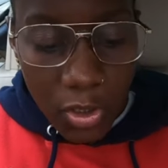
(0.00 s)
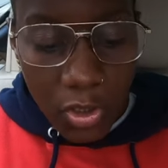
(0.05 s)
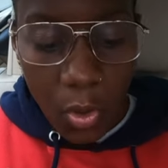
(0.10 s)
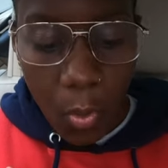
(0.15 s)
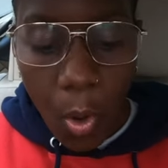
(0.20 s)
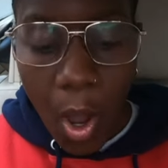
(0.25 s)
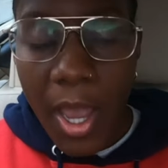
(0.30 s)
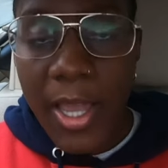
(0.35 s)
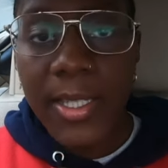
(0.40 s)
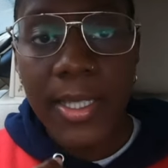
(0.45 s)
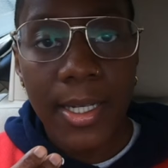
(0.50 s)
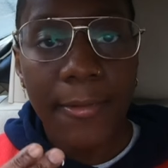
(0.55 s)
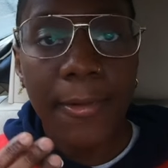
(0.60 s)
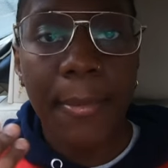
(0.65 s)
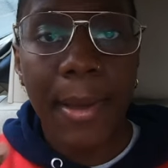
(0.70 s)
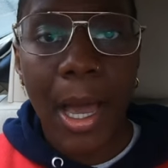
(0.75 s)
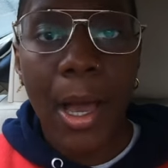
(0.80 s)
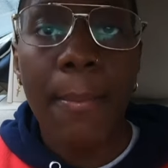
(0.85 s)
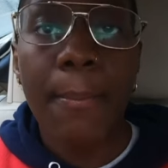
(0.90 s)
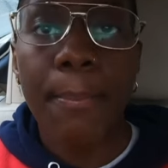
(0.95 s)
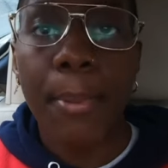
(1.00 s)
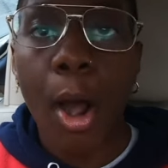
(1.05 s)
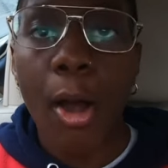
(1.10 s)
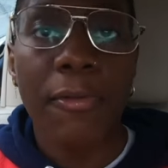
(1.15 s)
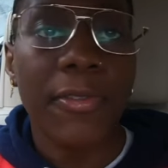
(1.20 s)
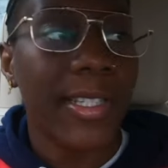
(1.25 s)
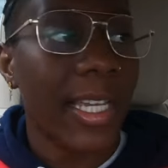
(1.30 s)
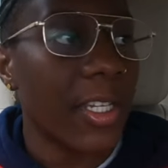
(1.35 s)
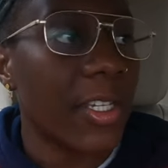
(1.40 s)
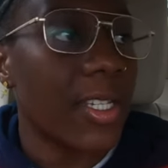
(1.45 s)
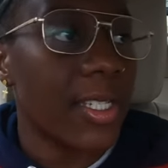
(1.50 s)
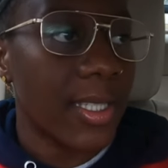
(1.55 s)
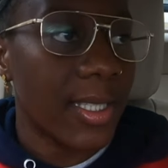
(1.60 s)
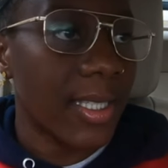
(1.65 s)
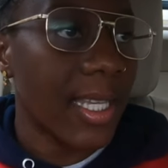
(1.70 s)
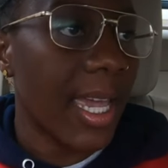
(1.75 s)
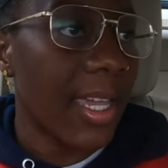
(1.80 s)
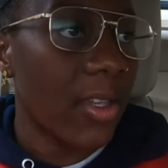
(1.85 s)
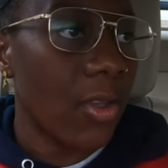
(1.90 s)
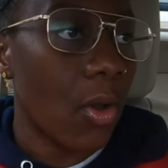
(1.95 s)
So what I used to love about Puff is that you can
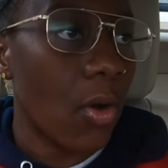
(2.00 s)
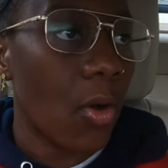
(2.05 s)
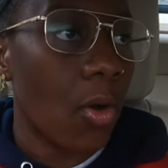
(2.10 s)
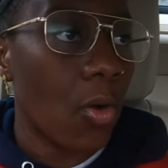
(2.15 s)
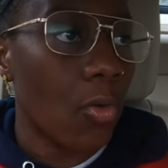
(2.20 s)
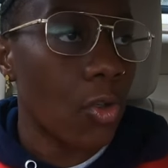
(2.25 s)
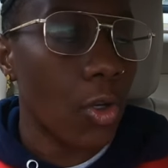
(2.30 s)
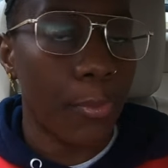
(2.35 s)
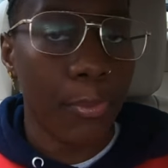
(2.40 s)
set your,